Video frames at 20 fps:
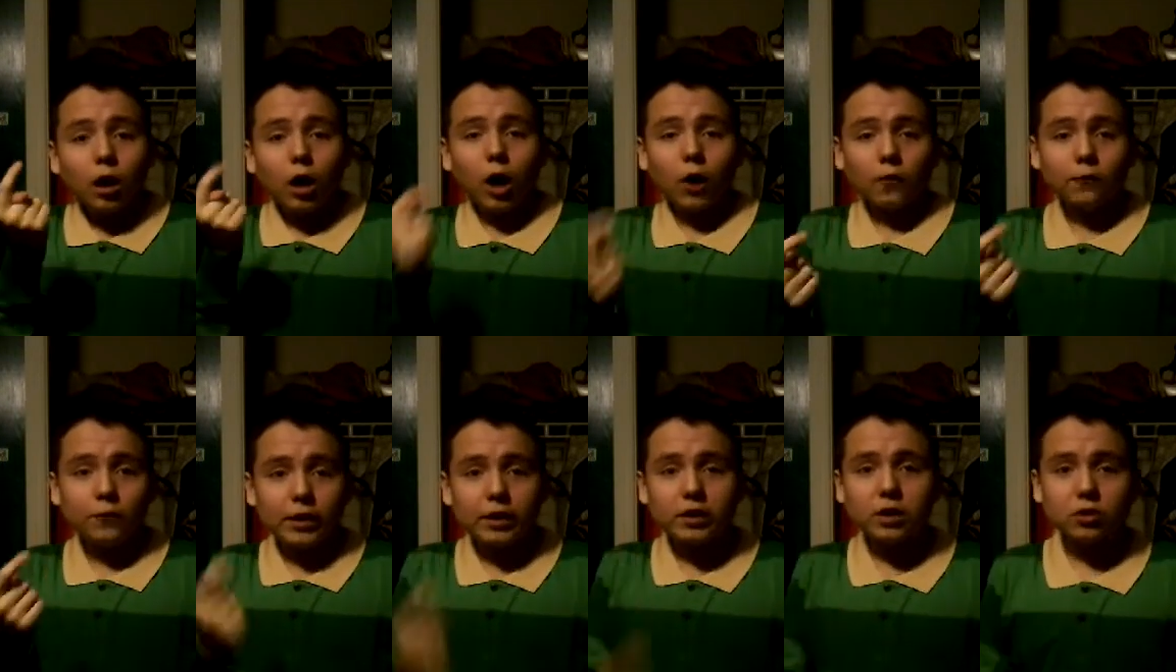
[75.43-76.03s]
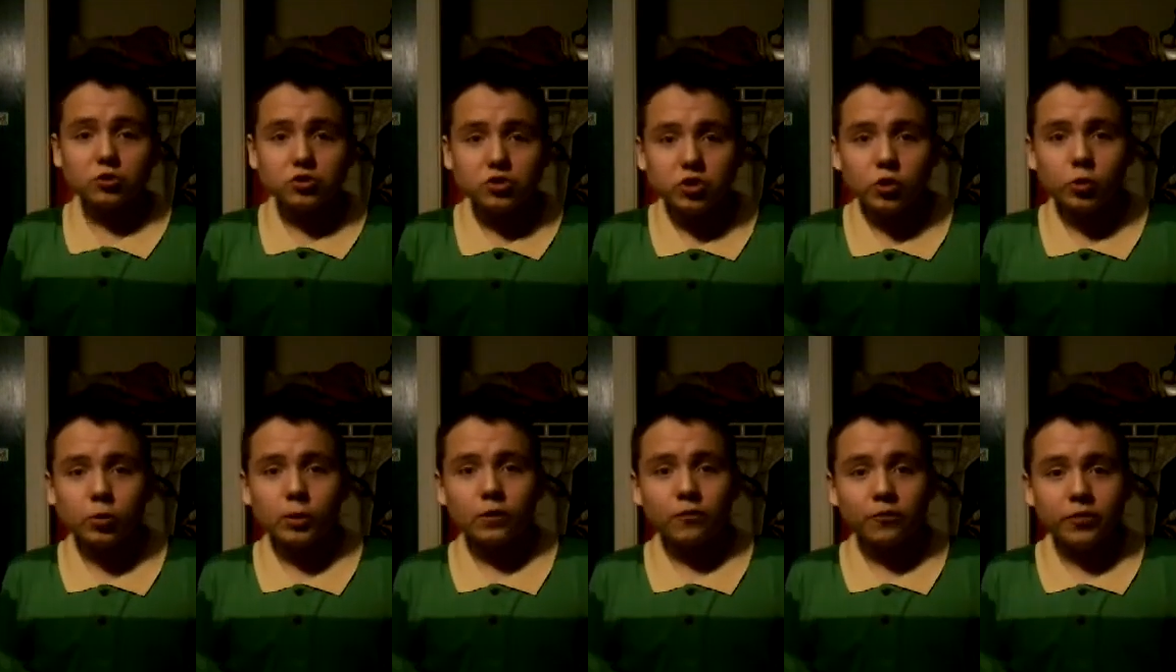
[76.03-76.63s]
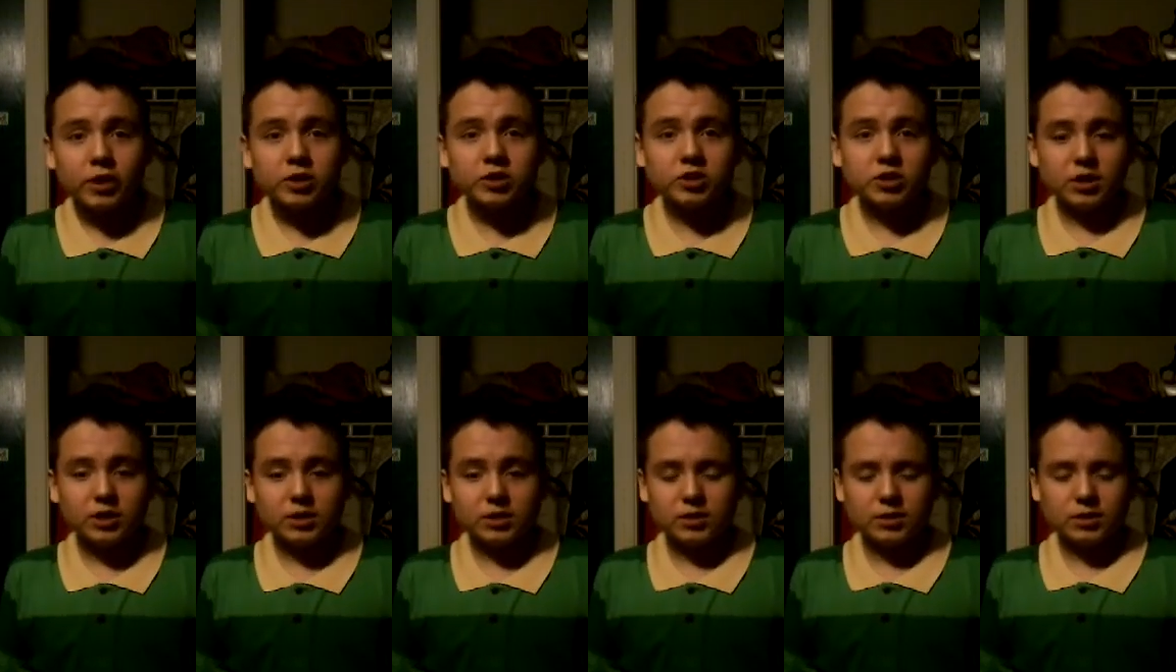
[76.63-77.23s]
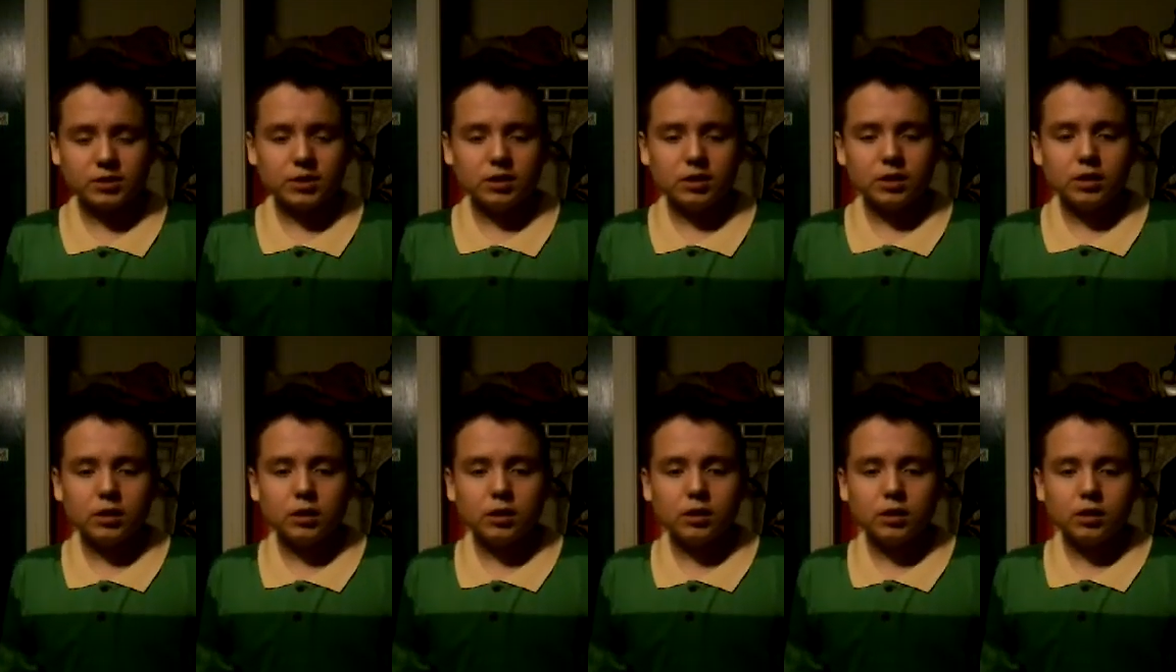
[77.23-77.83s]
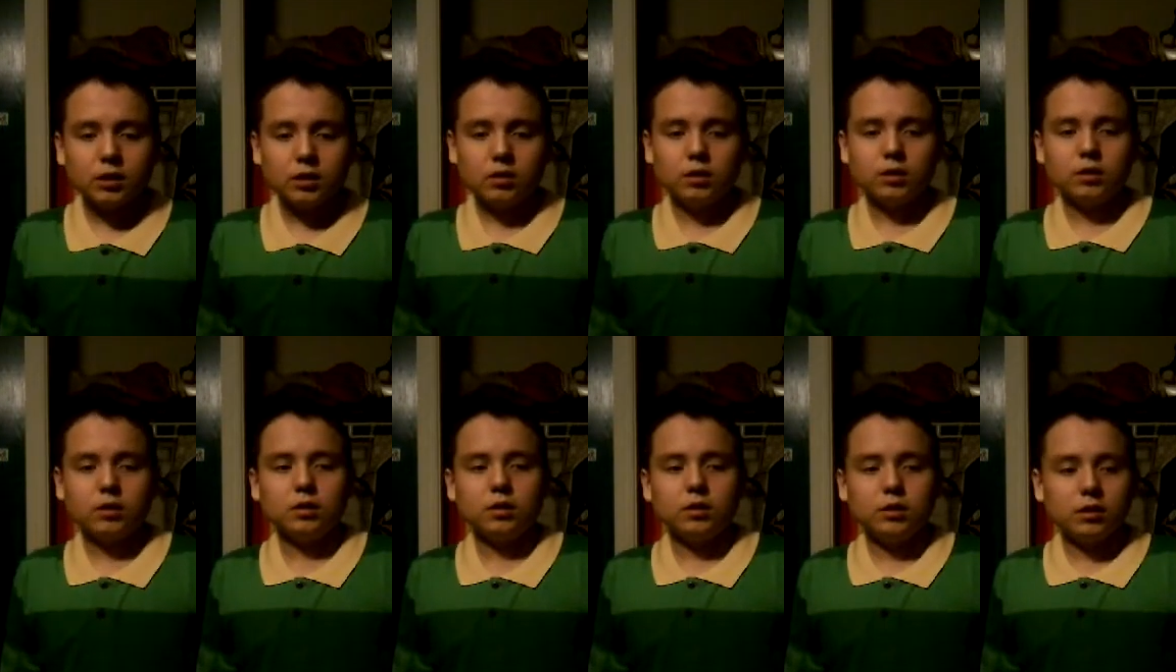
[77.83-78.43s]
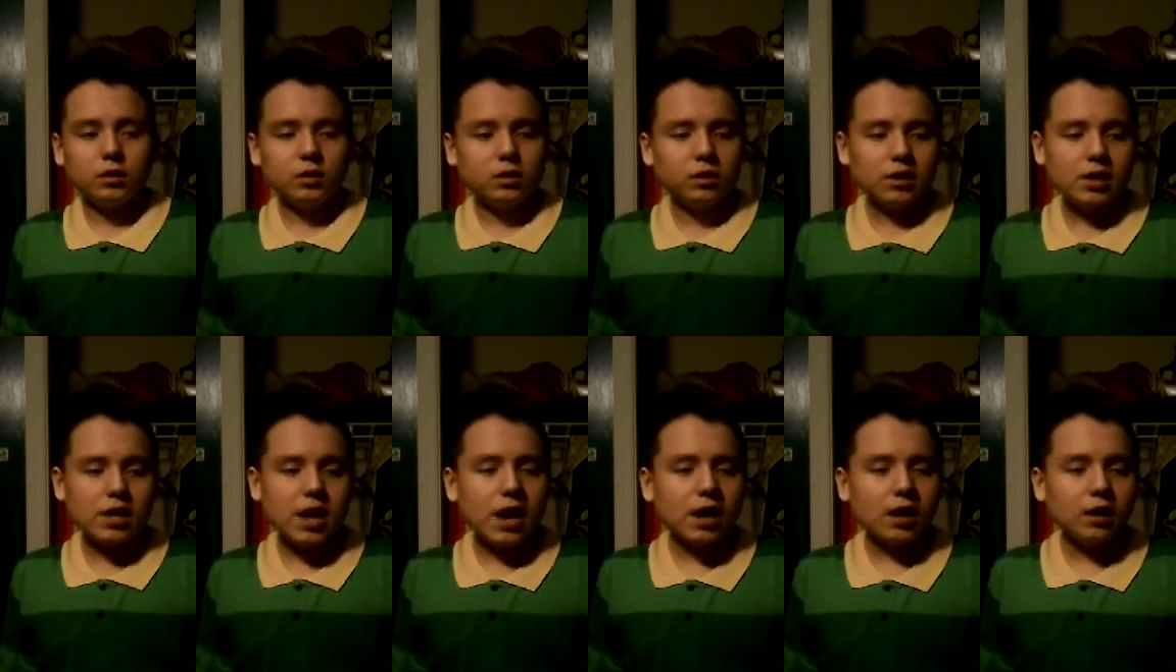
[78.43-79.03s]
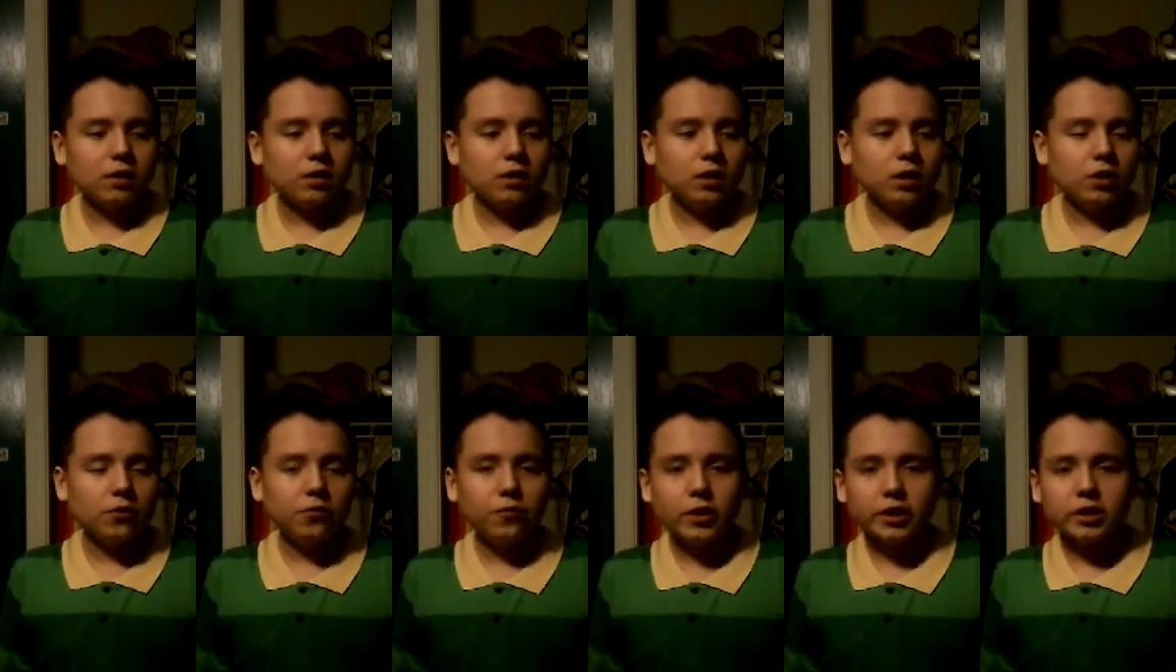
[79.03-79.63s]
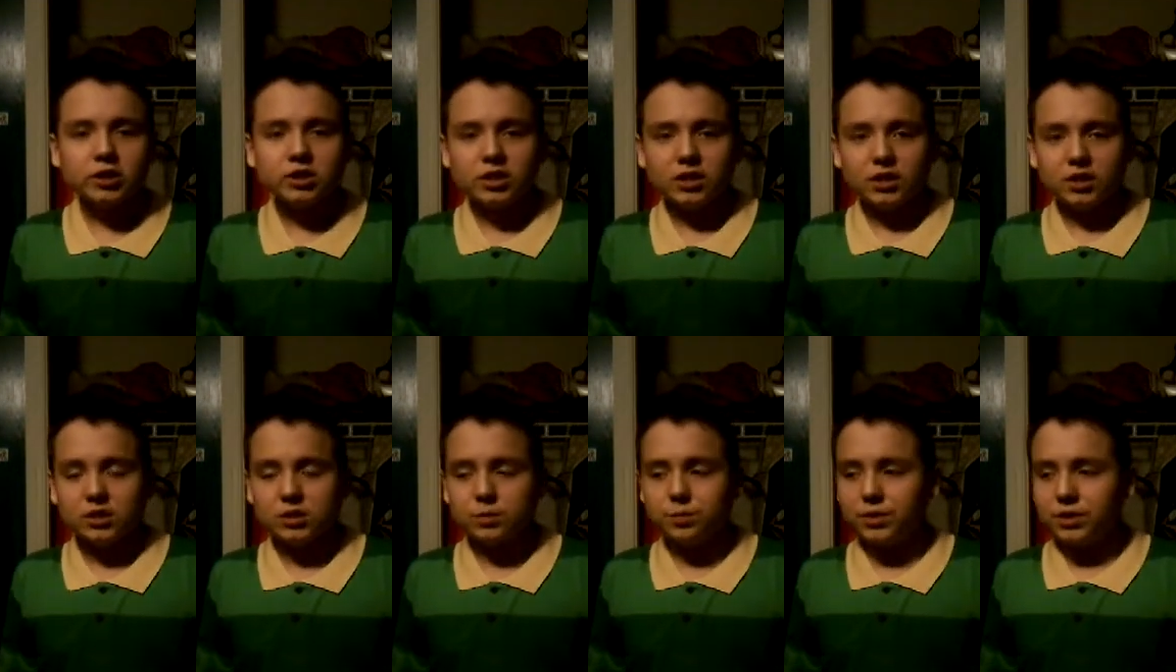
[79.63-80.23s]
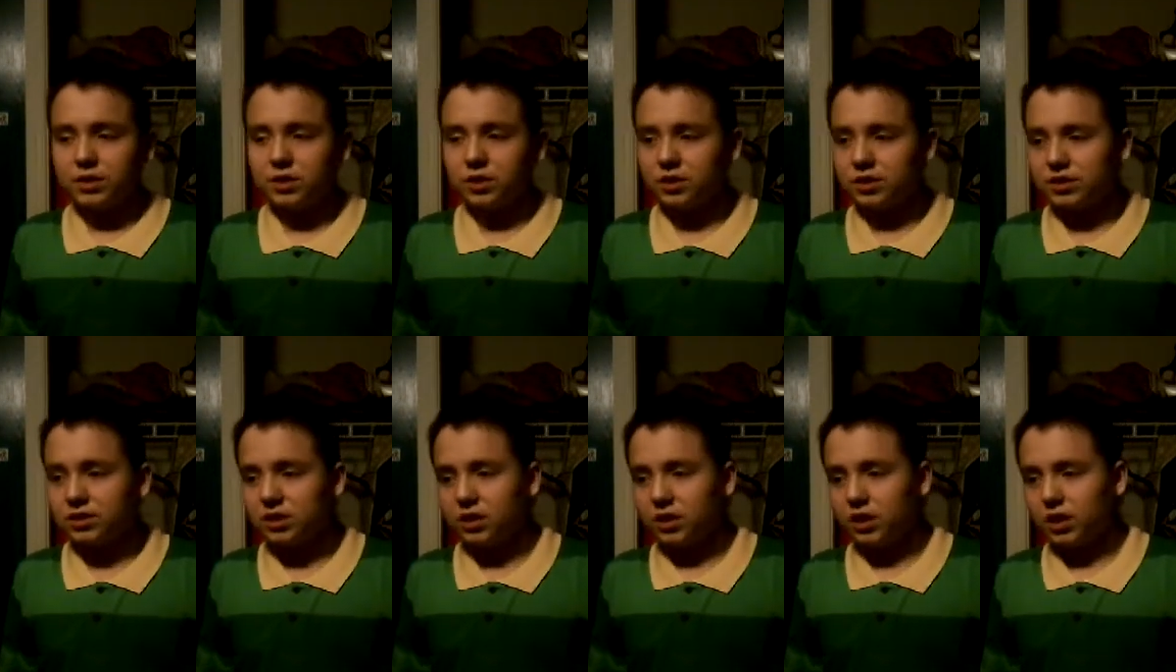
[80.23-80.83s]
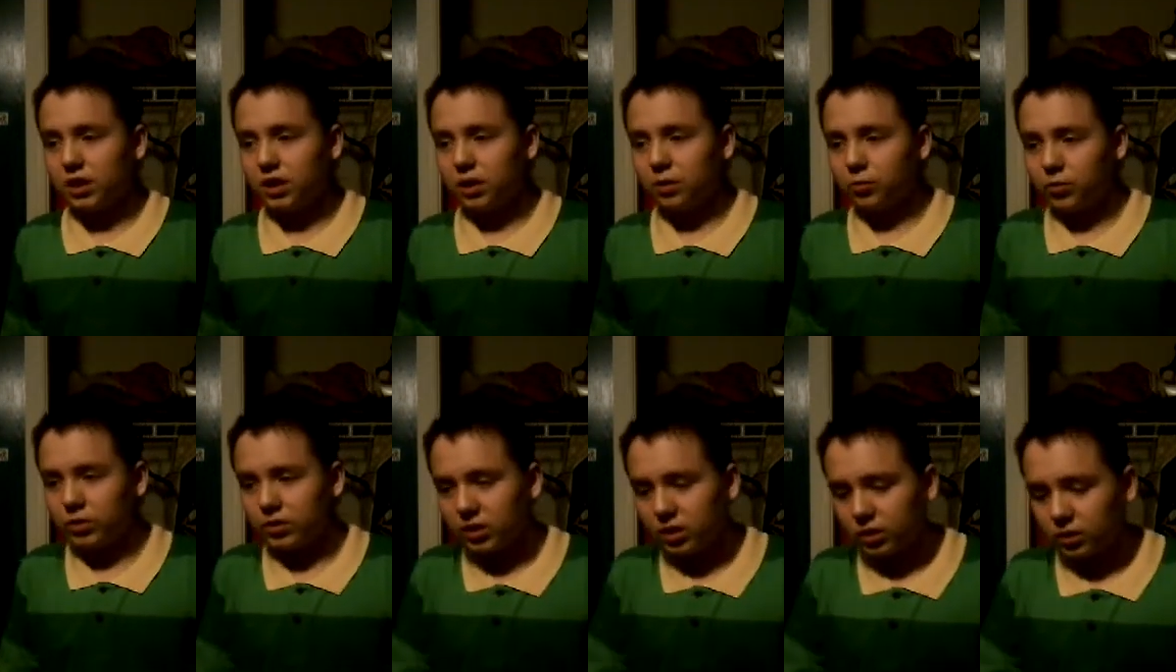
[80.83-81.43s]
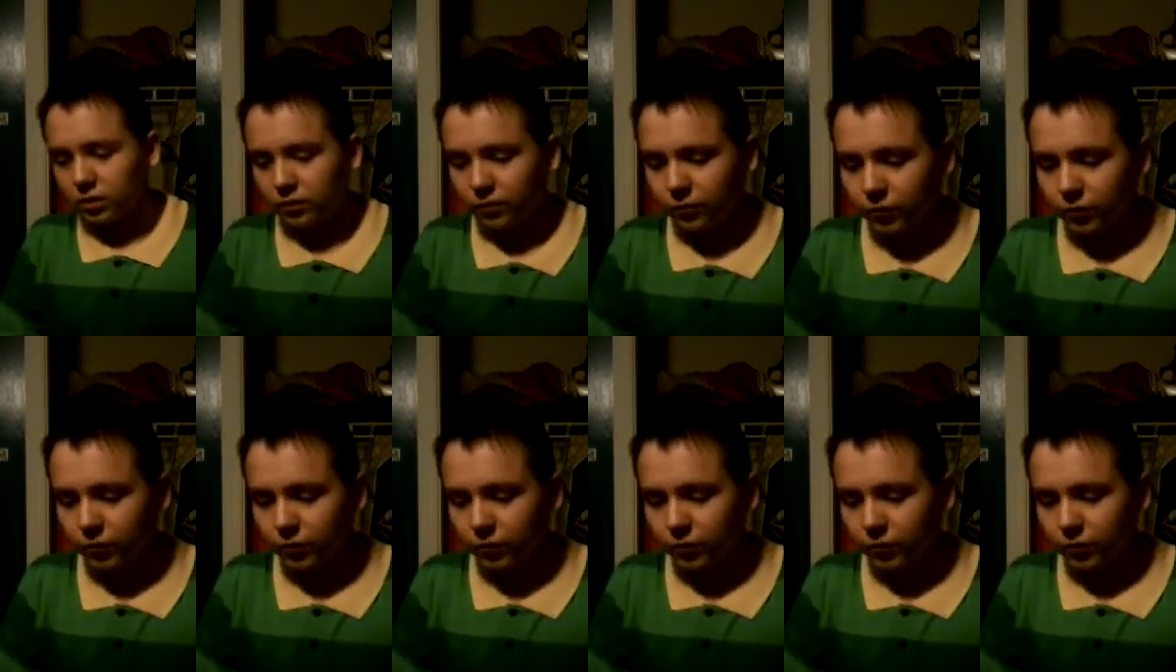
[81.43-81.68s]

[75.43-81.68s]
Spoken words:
I think I'll do evictions. Yeah, evictions, because with the